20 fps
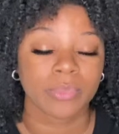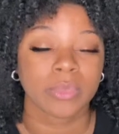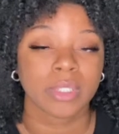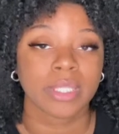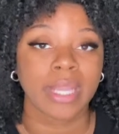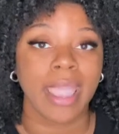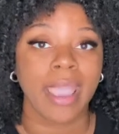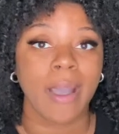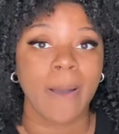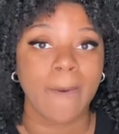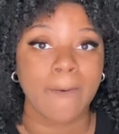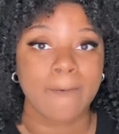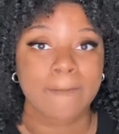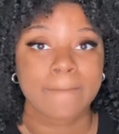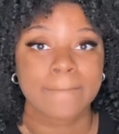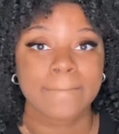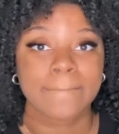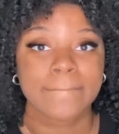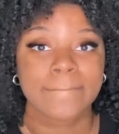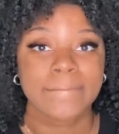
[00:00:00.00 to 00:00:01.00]
Now,
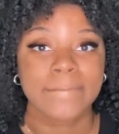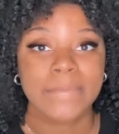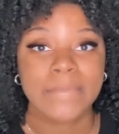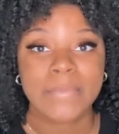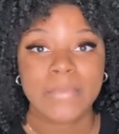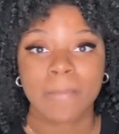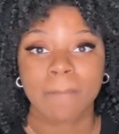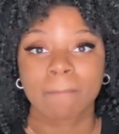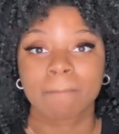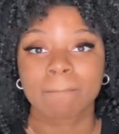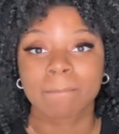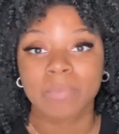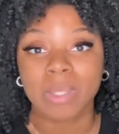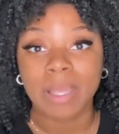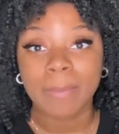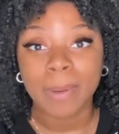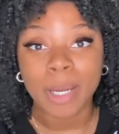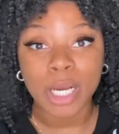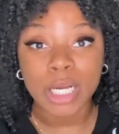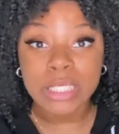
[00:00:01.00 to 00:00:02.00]
me
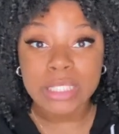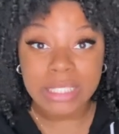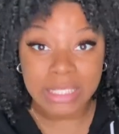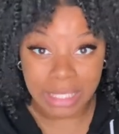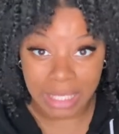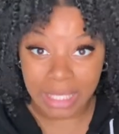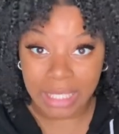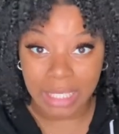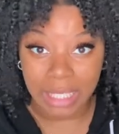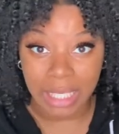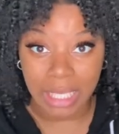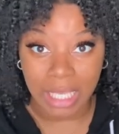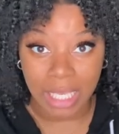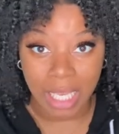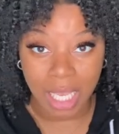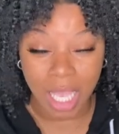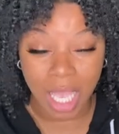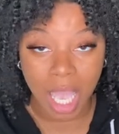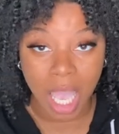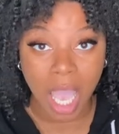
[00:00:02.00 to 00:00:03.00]

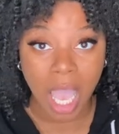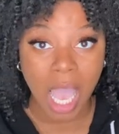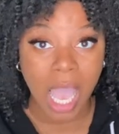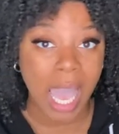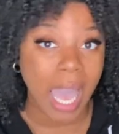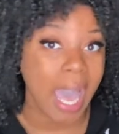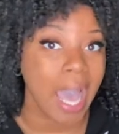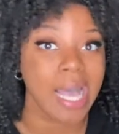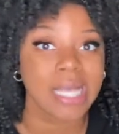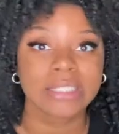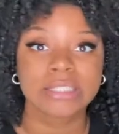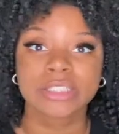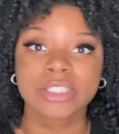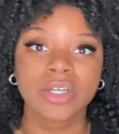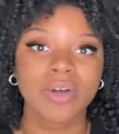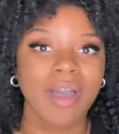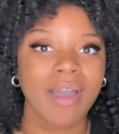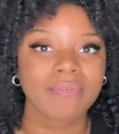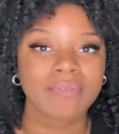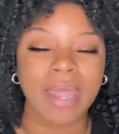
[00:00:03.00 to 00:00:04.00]
personally, I
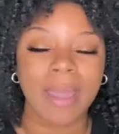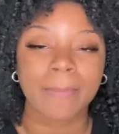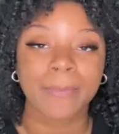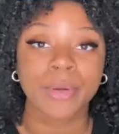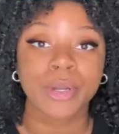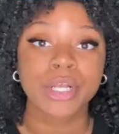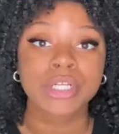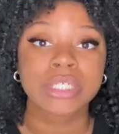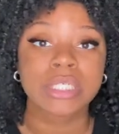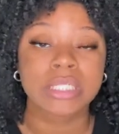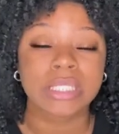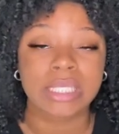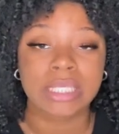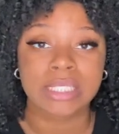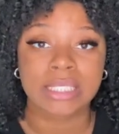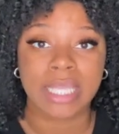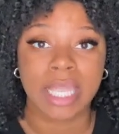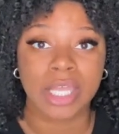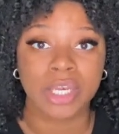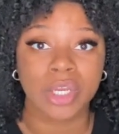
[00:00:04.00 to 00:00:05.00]
still have not purchased a
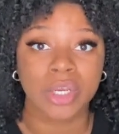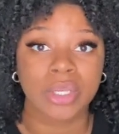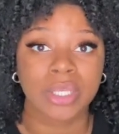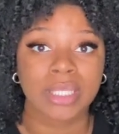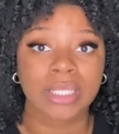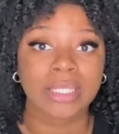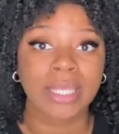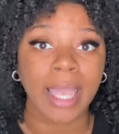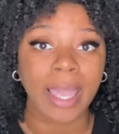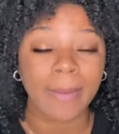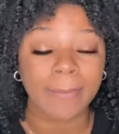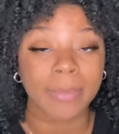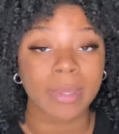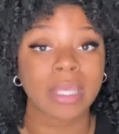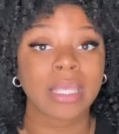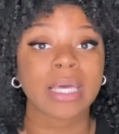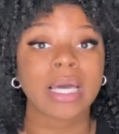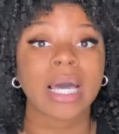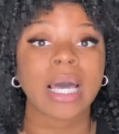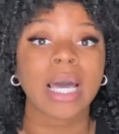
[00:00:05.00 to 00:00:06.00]
scanner yet,
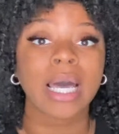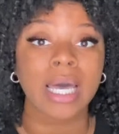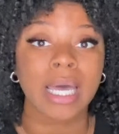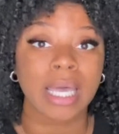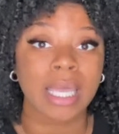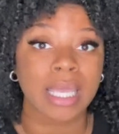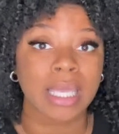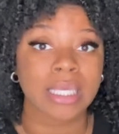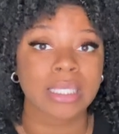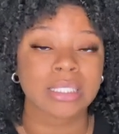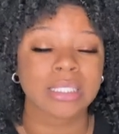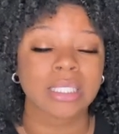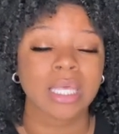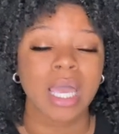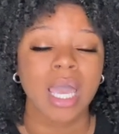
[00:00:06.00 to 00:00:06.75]
because